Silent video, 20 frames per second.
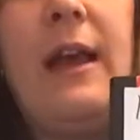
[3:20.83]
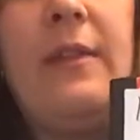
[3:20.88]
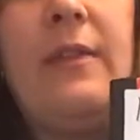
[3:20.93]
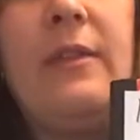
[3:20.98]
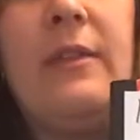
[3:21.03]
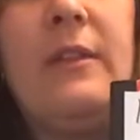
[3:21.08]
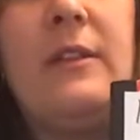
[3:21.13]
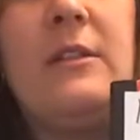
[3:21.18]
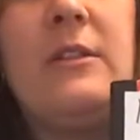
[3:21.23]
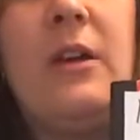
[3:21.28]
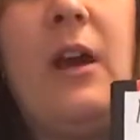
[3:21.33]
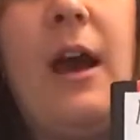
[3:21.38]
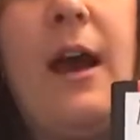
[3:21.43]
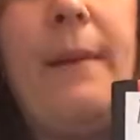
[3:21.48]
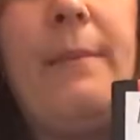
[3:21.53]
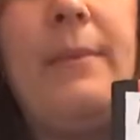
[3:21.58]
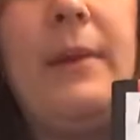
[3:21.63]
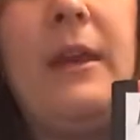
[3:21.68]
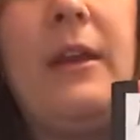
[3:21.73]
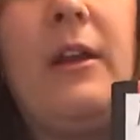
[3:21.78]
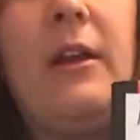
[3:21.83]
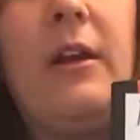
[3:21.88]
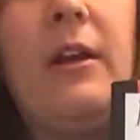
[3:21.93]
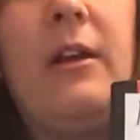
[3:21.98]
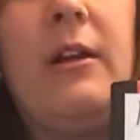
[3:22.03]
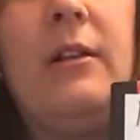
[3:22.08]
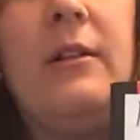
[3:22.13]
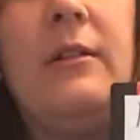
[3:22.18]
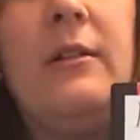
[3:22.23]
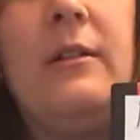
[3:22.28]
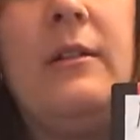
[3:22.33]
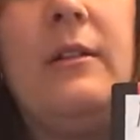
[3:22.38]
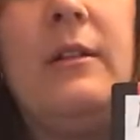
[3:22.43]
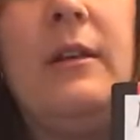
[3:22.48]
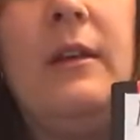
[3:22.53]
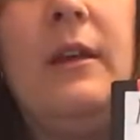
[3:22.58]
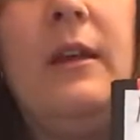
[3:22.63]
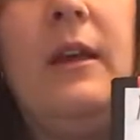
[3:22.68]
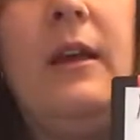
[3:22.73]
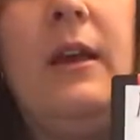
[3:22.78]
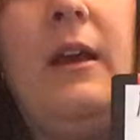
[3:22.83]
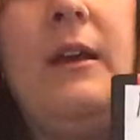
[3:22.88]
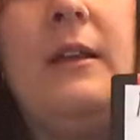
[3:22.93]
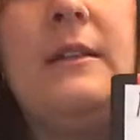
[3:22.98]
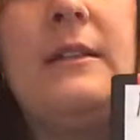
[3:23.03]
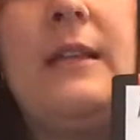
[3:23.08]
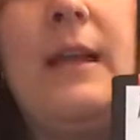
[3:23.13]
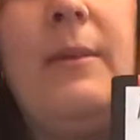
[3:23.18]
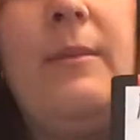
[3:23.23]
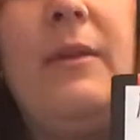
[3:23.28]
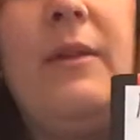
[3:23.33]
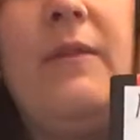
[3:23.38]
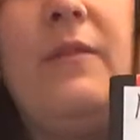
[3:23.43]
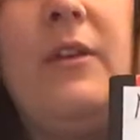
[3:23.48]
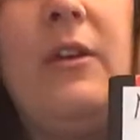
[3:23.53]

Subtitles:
at the top here. Some of